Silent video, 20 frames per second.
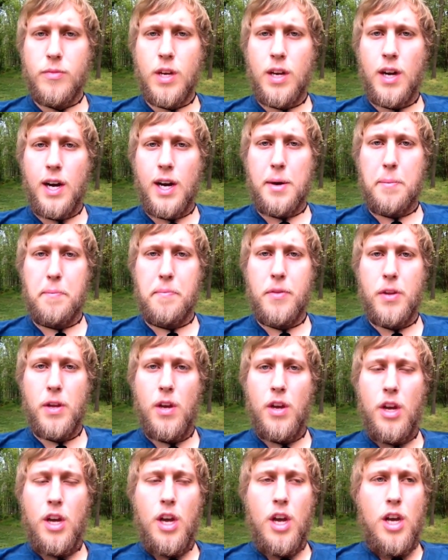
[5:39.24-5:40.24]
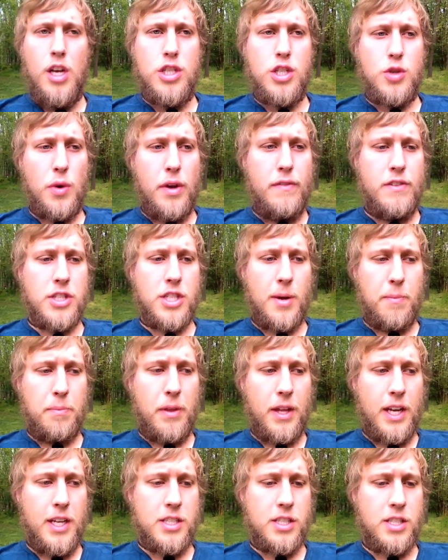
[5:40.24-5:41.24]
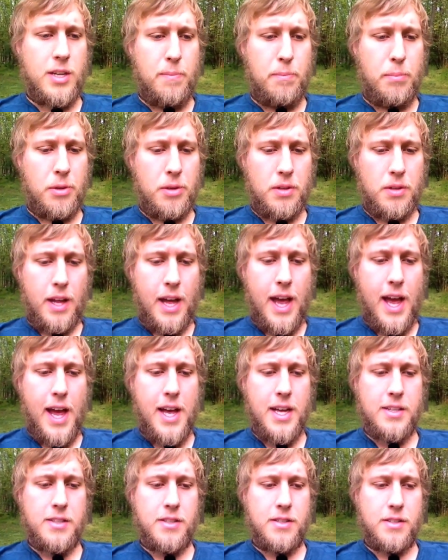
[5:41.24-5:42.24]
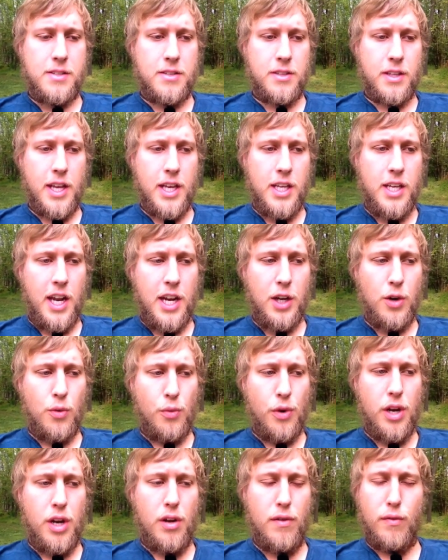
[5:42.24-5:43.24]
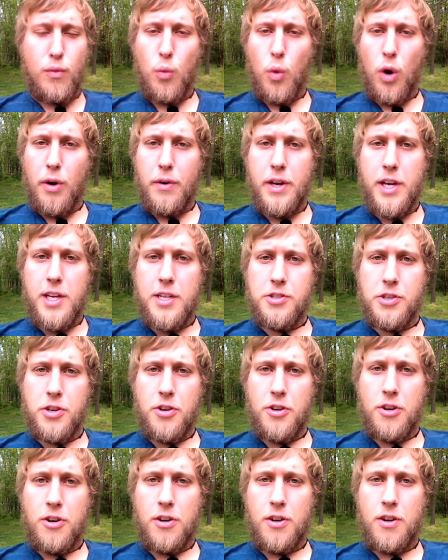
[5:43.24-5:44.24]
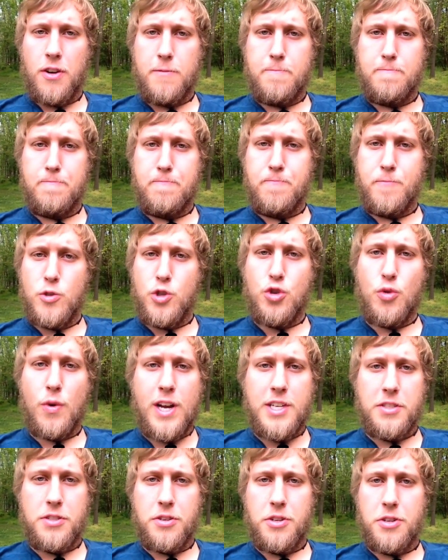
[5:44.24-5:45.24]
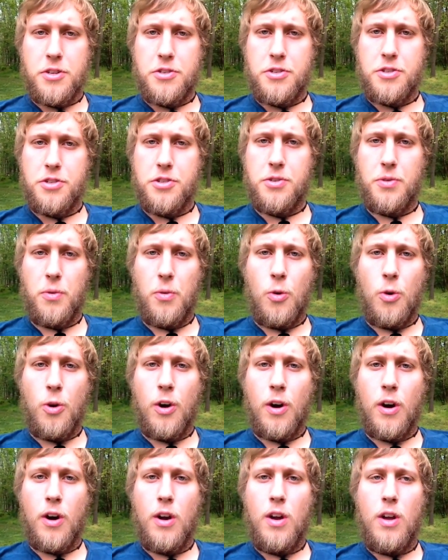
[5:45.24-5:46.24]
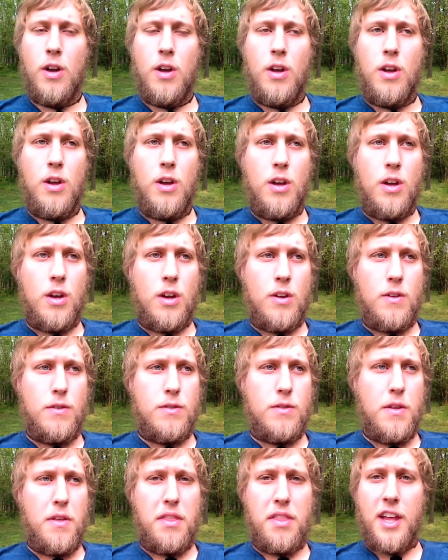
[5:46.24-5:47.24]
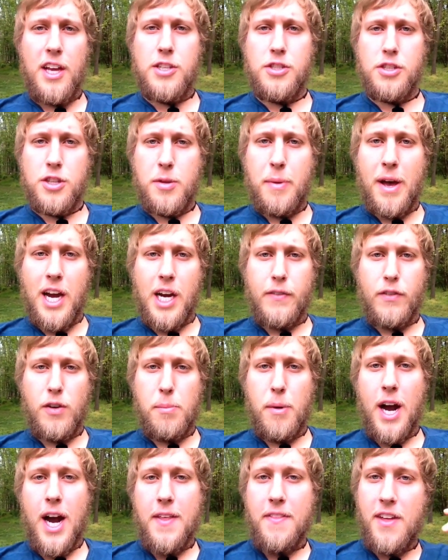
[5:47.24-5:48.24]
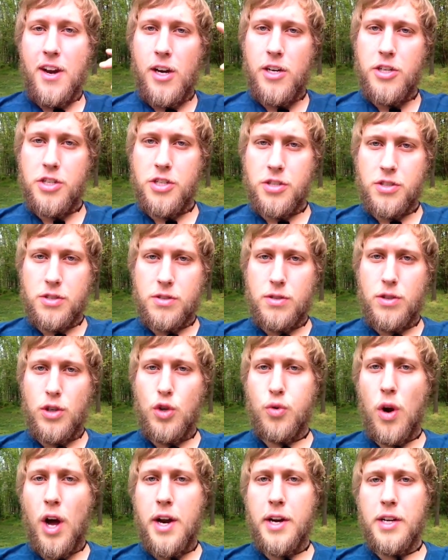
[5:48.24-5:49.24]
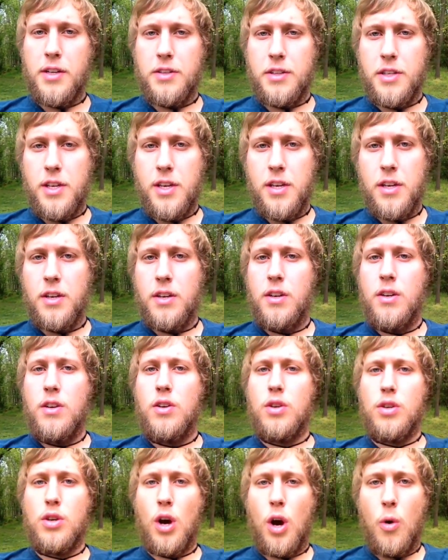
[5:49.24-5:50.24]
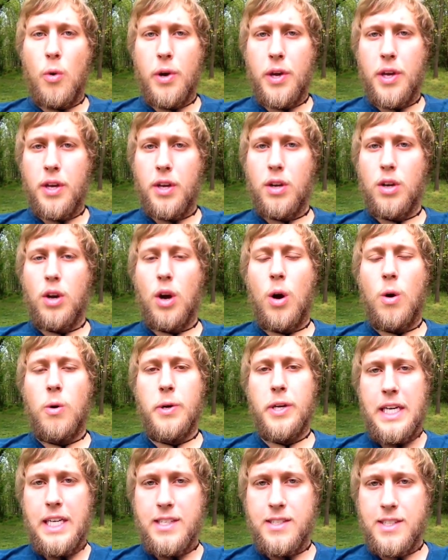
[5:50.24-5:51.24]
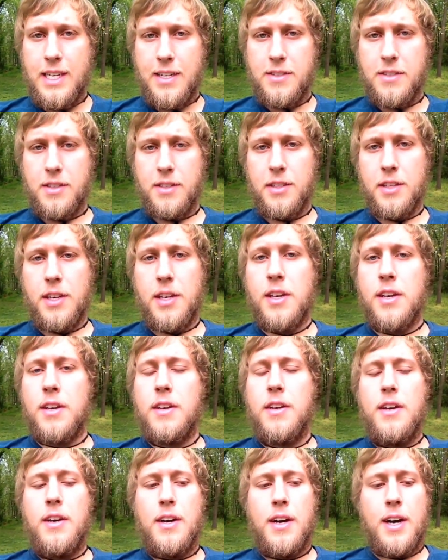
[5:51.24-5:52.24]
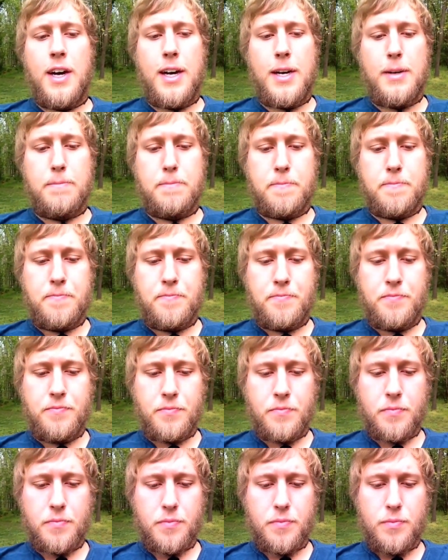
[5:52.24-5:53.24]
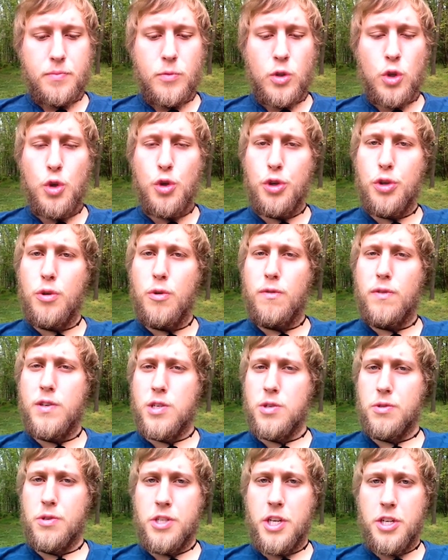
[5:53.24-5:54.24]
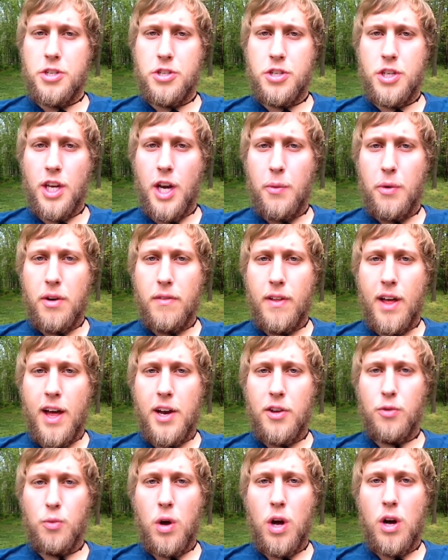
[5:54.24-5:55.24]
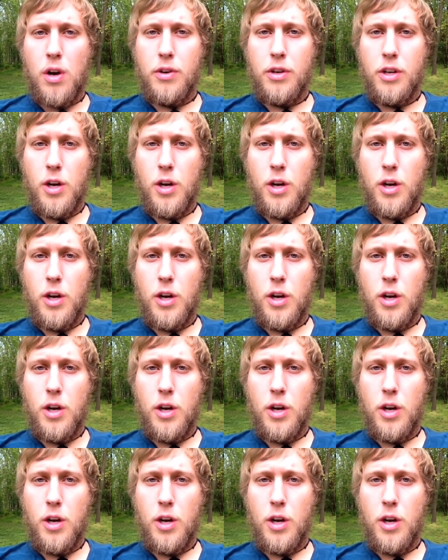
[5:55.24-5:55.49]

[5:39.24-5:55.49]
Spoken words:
So even something as simple as like getting rid of worries or stressors or things in the back of your mind that are just chronically going incessantly. You can do visualization to get rid of that as well.